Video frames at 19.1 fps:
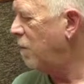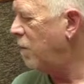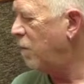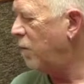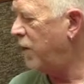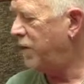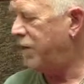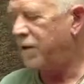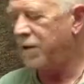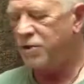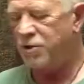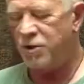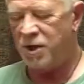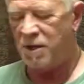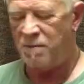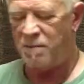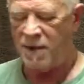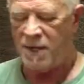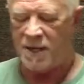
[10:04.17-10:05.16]
with the
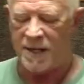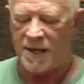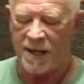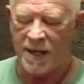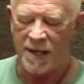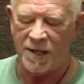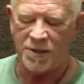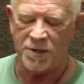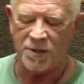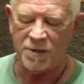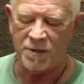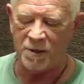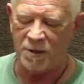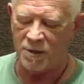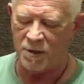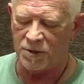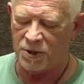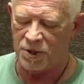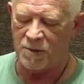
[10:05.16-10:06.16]
G, B, and
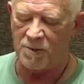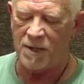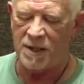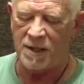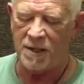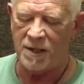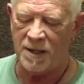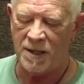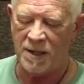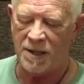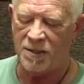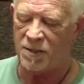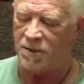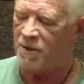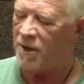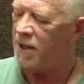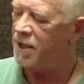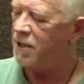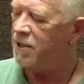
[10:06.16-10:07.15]
E
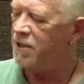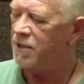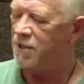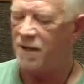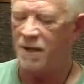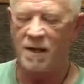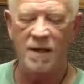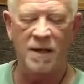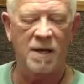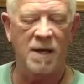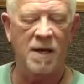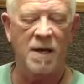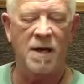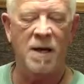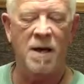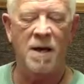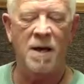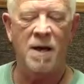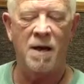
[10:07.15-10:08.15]
strings,
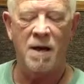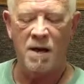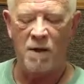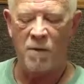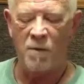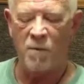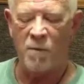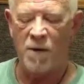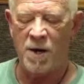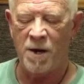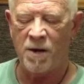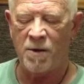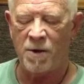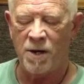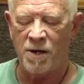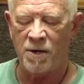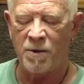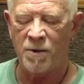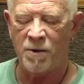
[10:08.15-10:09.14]
we are
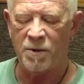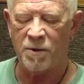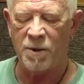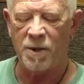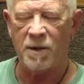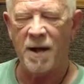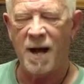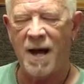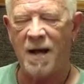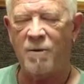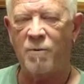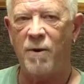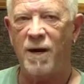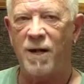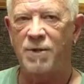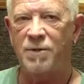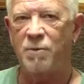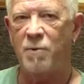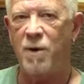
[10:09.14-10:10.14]
going to go to a
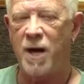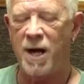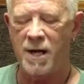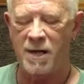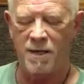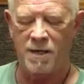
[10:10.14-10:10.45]
clockwise wind.